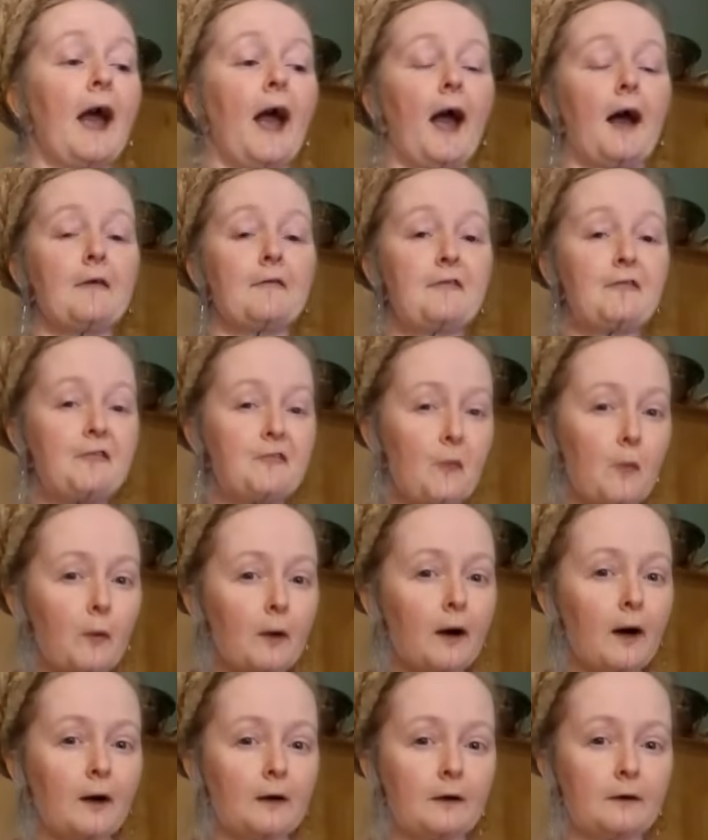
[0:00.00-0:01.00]
at
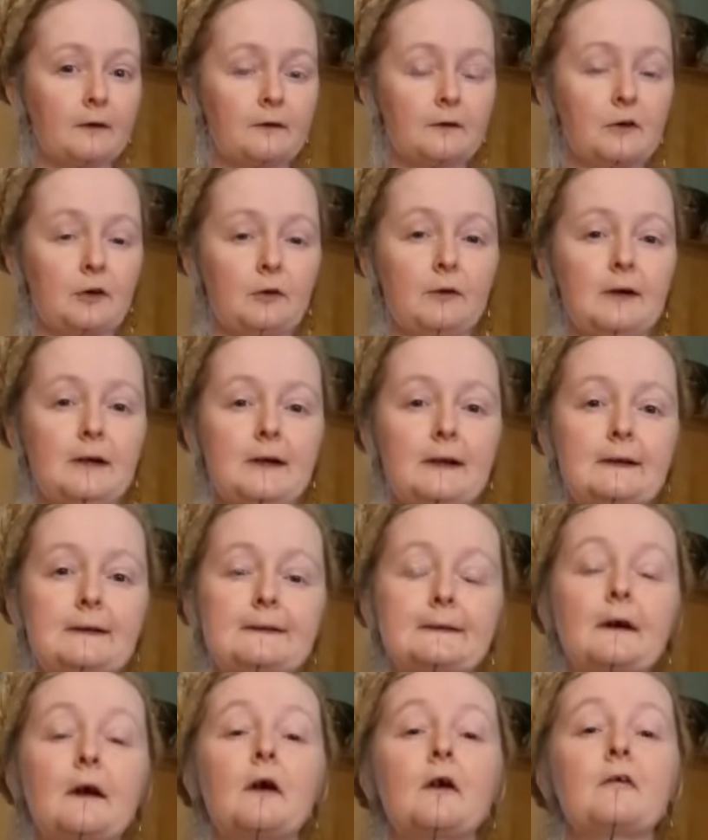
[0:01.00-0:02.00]
400
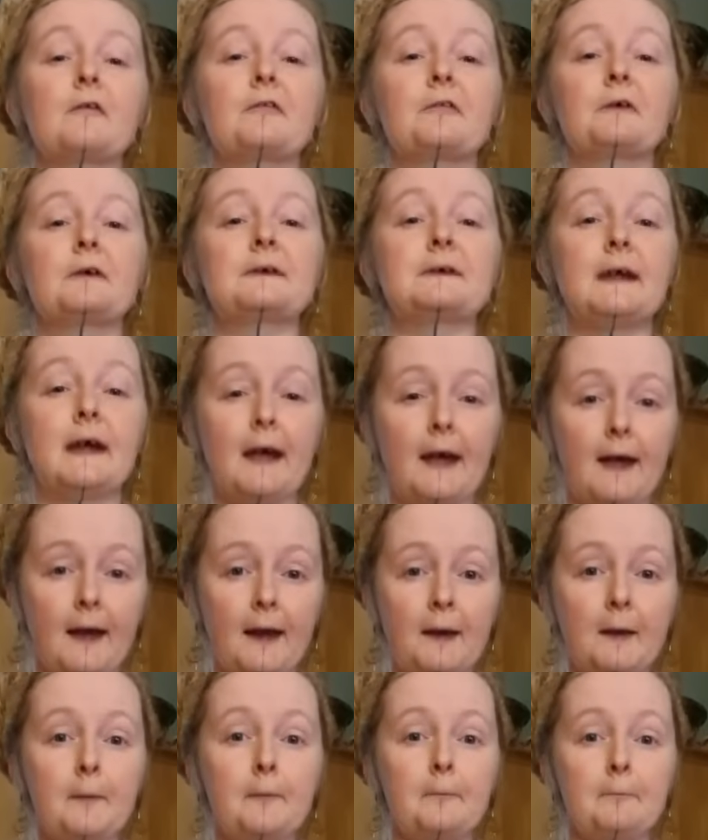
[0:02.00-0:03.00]
degrees for
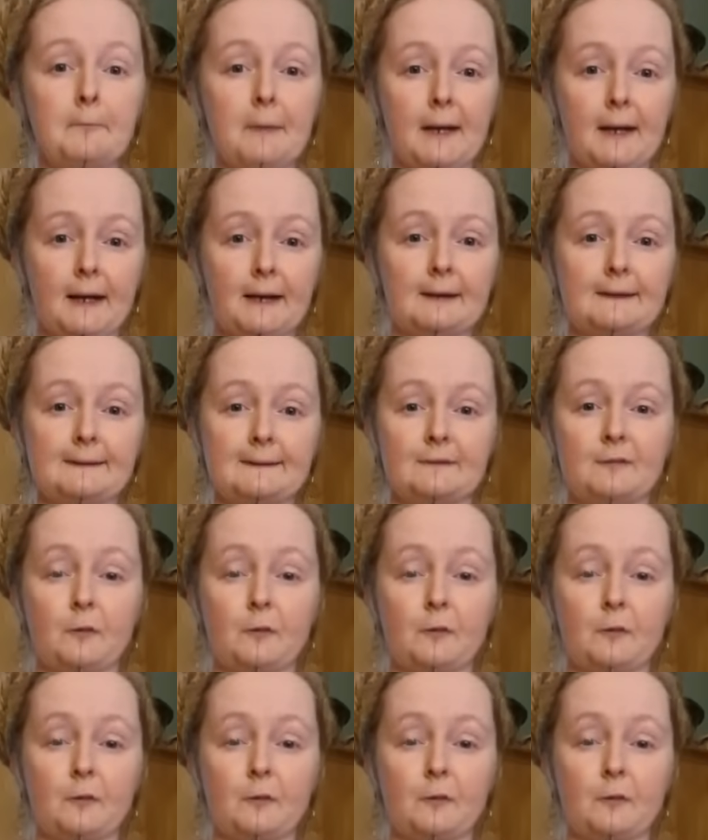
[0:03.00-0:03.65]
10 minutes,